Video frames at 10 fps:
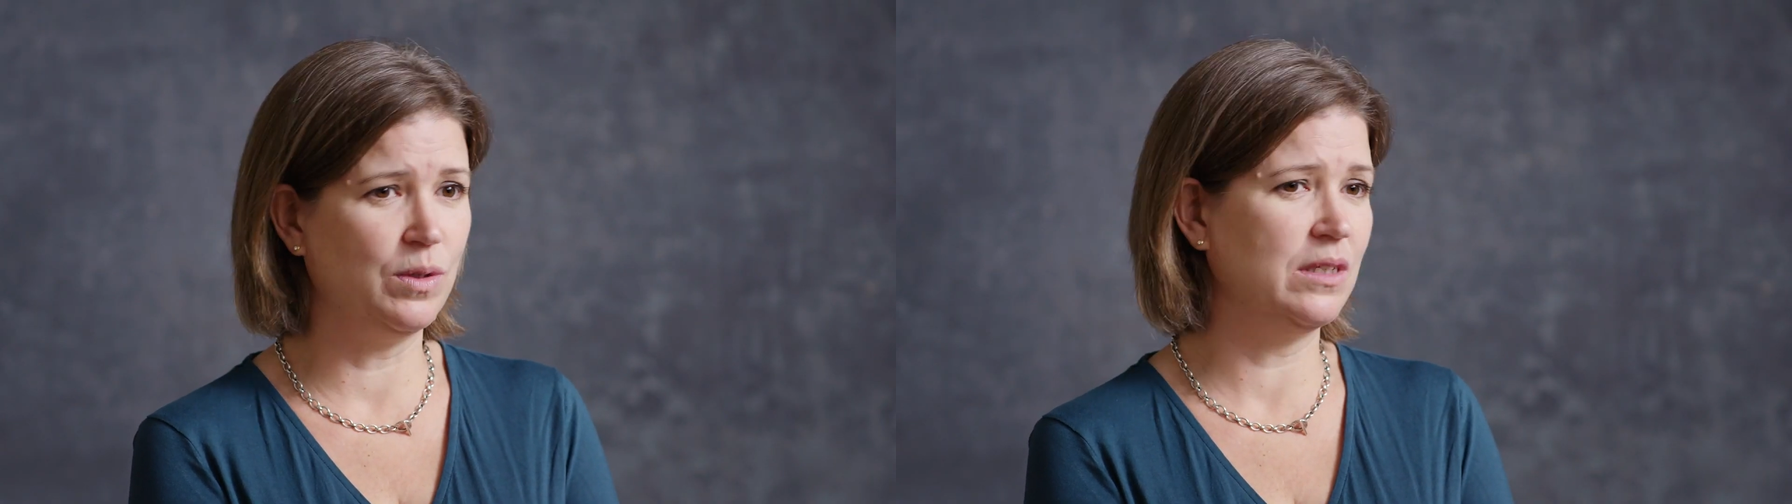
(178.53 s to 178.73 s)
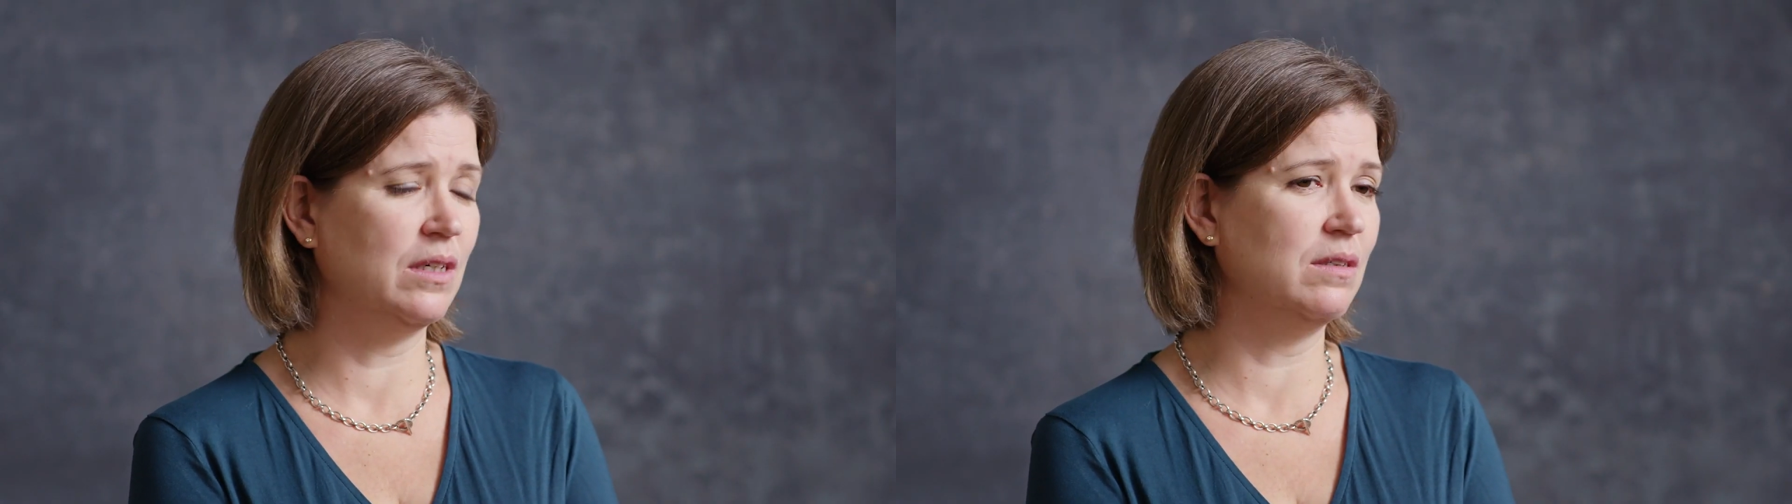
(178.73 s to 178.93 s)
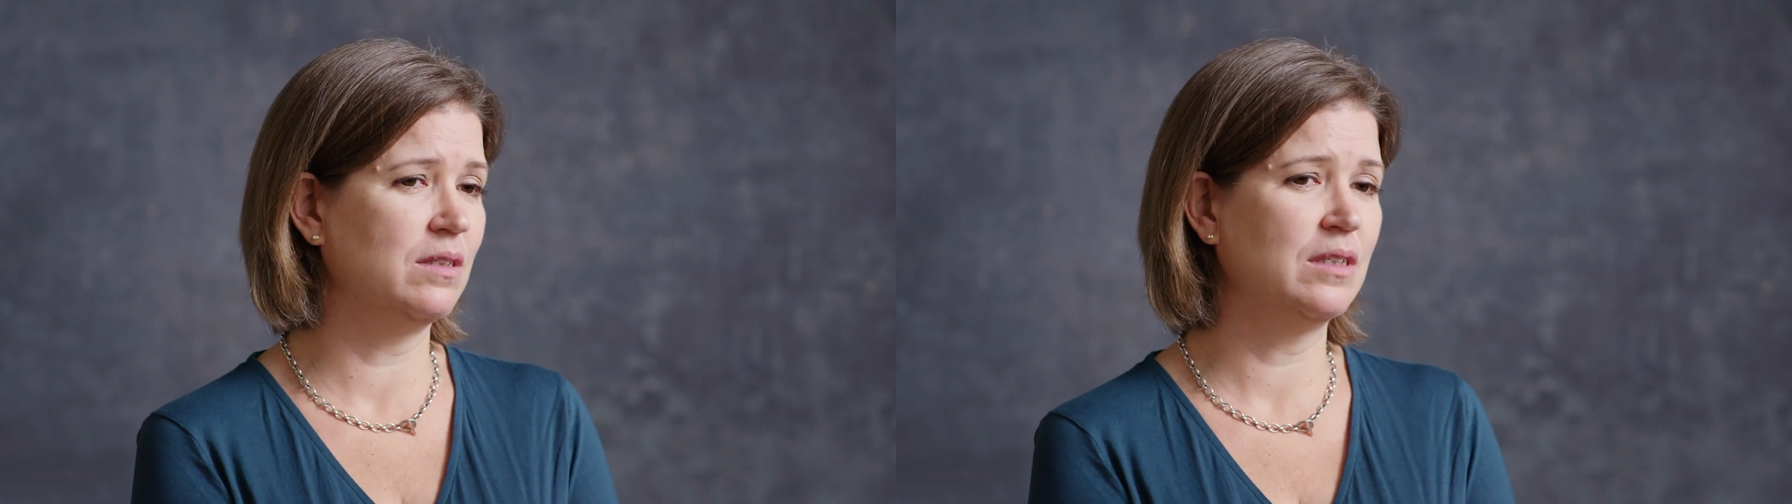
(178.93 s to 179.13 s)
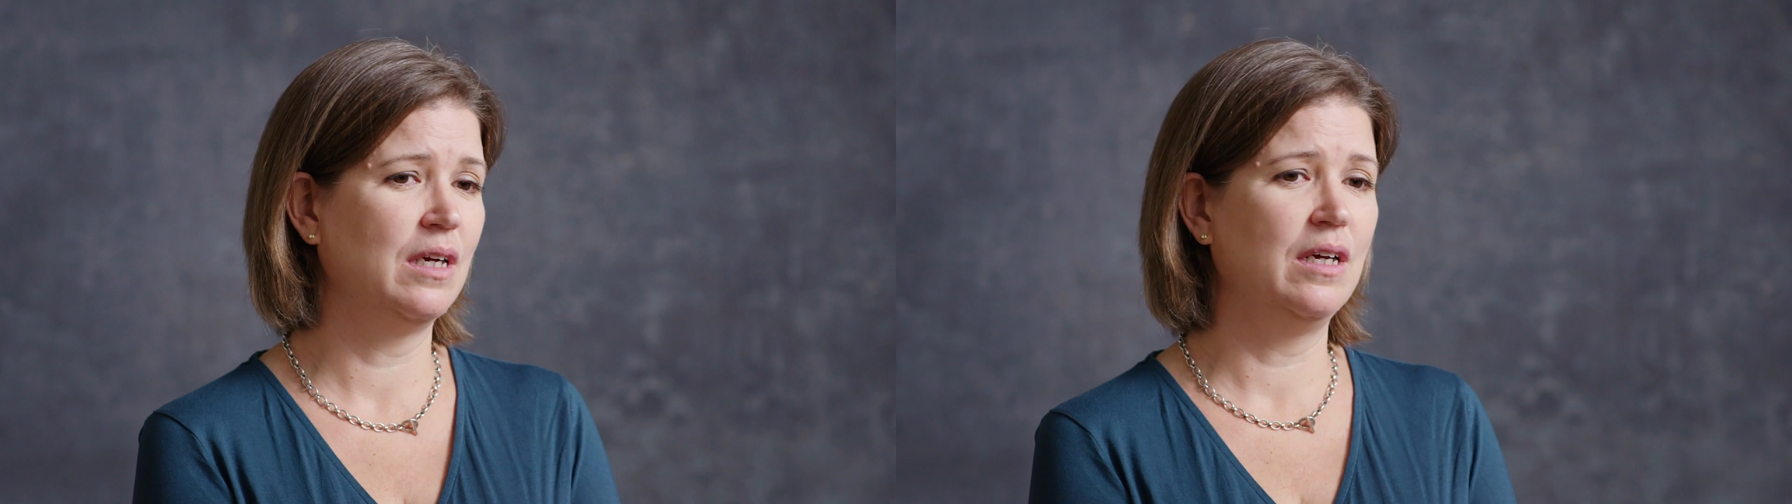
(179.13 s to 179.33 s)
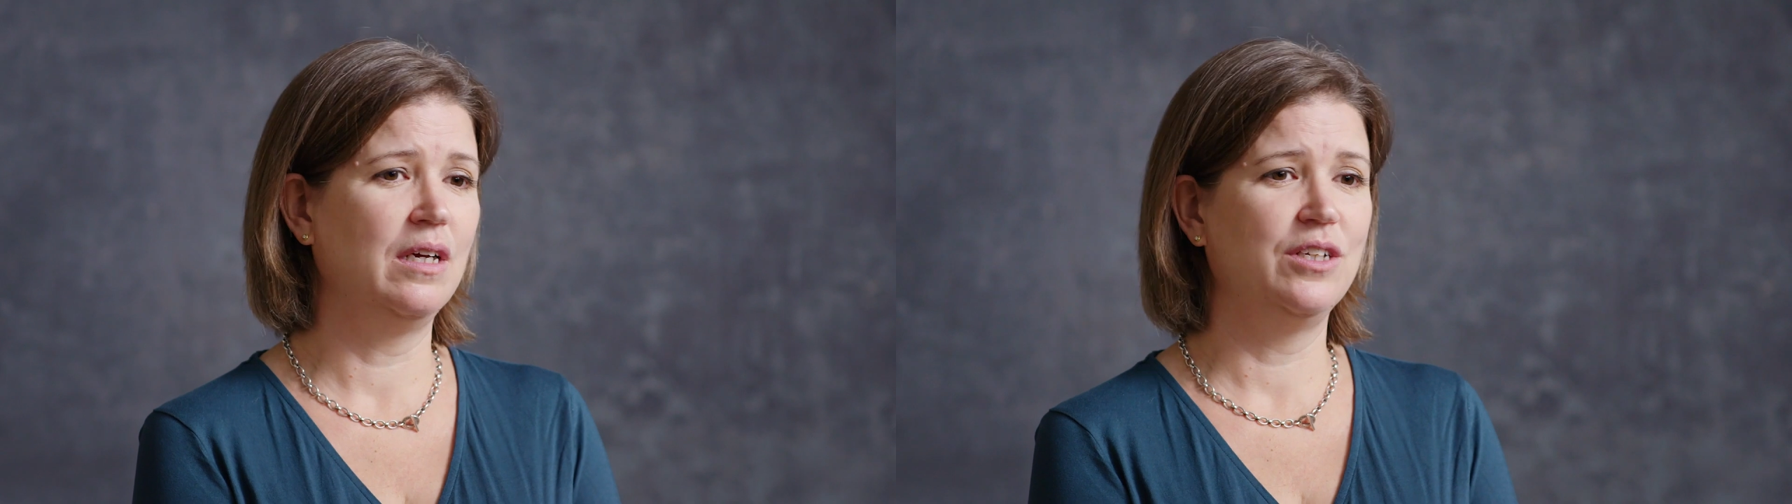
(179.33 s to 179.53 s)
We don't
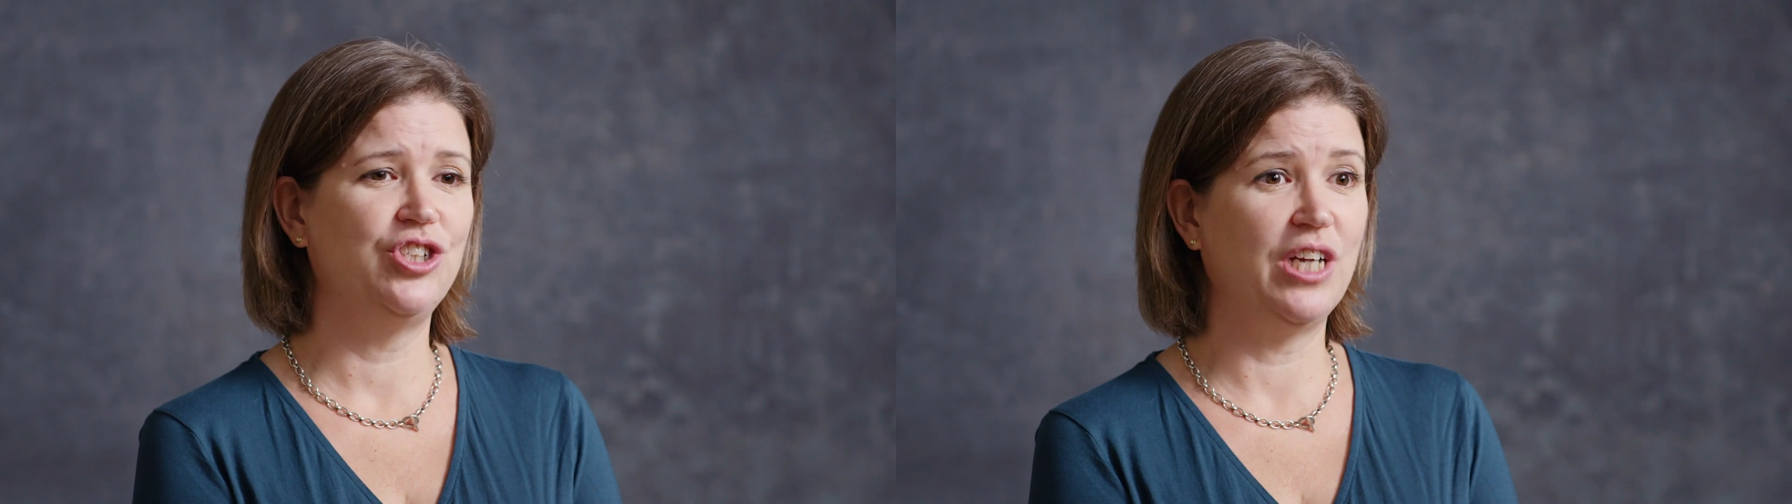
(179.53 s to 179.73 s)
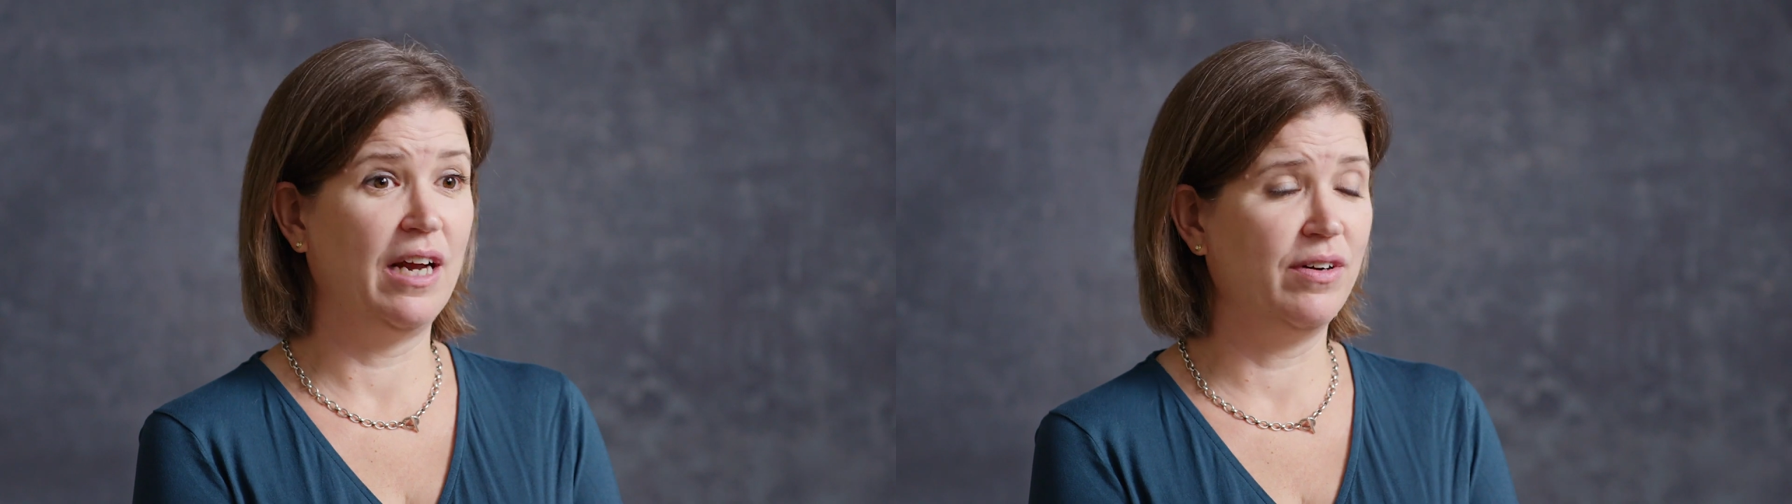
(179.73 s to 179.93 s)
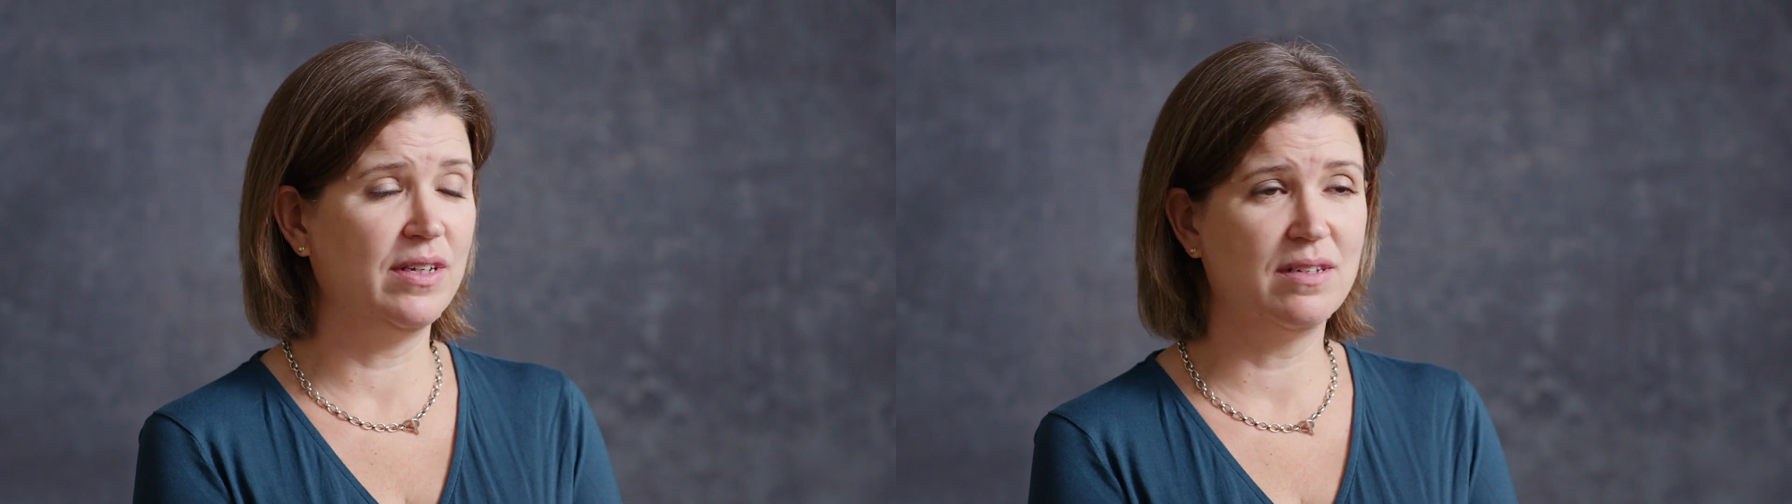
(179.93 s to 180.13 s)
share it,